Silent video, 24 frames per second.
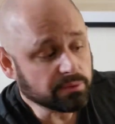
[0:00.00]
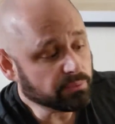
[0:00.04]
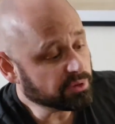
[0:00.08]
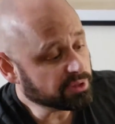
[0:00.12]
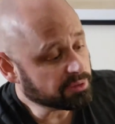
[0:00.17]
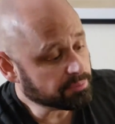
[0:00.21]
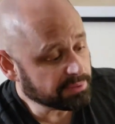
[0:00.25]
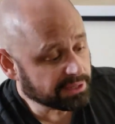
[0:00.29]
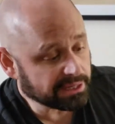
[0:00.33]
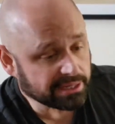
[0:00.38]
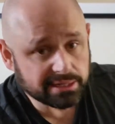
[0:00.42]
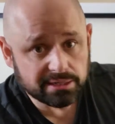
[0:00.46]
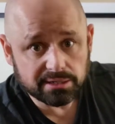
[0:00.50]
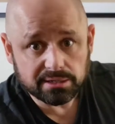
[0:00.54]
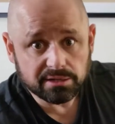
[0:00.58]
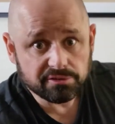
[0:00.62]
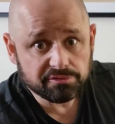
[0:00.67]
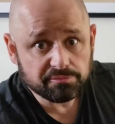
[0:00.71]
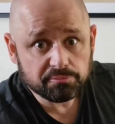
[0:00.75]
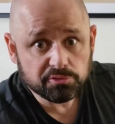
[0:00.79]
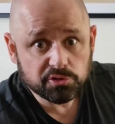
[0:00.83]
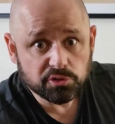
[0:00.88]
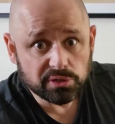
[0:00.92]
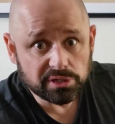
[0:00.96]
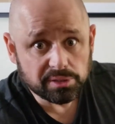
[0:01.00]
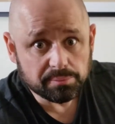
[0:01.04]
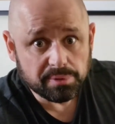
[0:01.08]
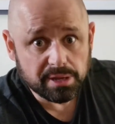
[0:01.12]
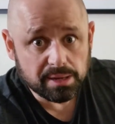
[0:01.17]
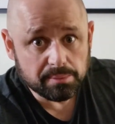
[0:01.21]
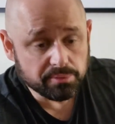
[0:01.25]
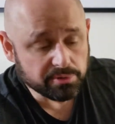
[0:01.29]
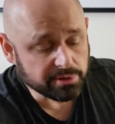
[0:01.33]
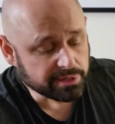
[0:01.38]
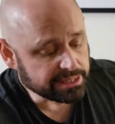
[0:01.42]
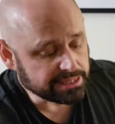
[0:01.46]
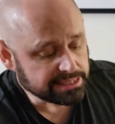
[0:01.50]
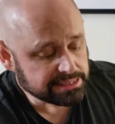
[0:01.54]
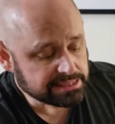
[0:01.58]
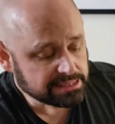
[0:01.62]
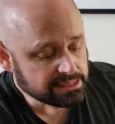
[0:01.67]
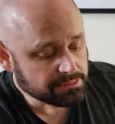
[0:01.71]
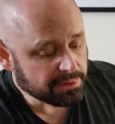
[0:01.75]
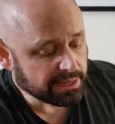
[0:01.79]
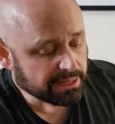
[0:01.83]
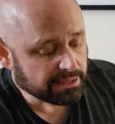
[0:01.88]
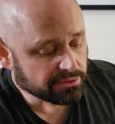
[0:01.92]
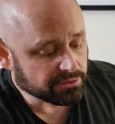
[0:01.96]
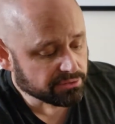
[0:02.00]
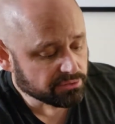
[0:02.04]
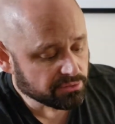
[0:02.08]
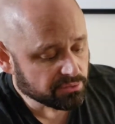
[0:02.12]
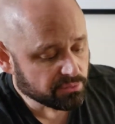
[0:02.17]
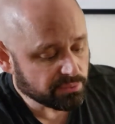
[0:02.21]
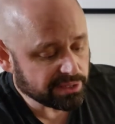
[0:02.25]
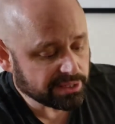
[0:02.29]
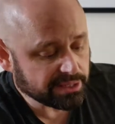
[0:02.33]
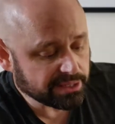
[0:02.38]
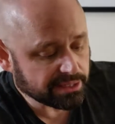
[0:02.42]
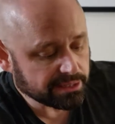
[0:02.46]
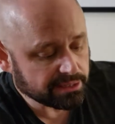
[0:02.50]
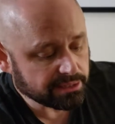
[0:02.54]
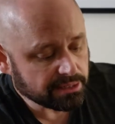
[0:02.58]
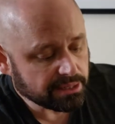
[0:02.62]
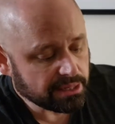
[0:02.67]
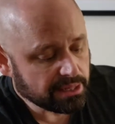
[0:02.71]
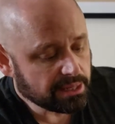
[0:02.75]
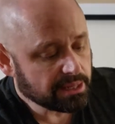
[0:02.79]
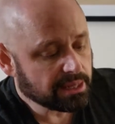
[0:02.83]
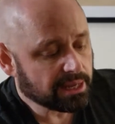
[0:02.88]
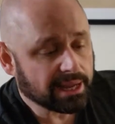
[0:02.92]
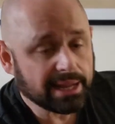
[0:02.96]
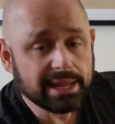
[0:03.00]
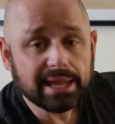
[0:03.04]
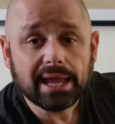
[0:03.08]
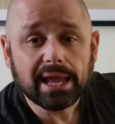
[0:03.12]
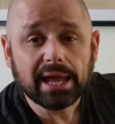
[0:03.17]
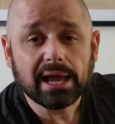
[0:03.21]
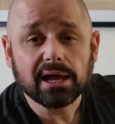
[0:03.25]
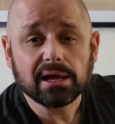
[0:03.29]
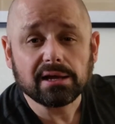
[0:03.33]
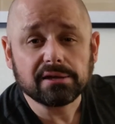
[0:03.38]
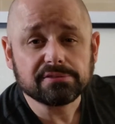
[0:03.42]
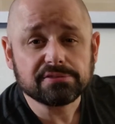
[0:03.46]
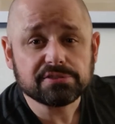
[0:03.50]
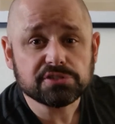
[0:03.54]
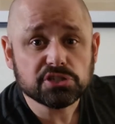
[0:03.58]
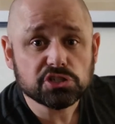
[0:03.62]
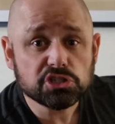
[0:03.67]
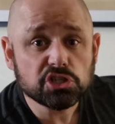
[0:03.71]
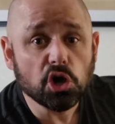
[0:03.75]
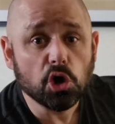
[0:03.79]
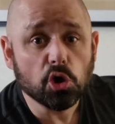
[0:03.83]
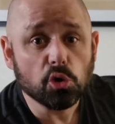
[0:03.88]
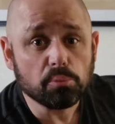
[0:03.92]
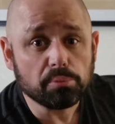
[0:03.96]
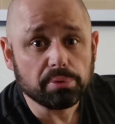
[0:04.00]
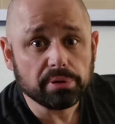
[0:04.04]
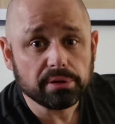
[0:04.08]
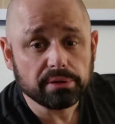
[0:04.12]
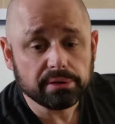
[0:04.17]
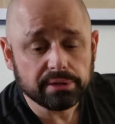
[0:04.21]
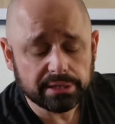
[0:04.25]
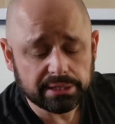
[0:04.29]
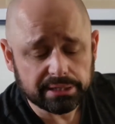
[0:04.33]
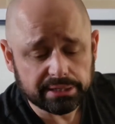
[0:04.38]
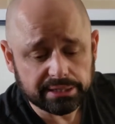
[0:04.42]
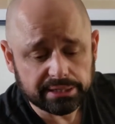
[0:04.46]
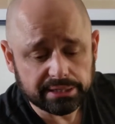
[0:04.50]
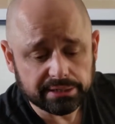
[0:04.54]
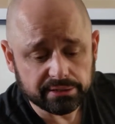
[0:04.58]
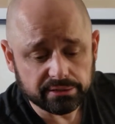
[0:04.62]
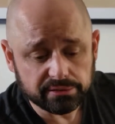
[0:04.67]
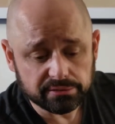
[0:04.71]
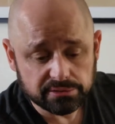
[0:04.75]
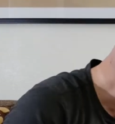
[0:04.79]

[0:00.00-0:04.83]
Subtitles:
with me. I got enough toilet paper to easily make it through the weekend. I have soap in here.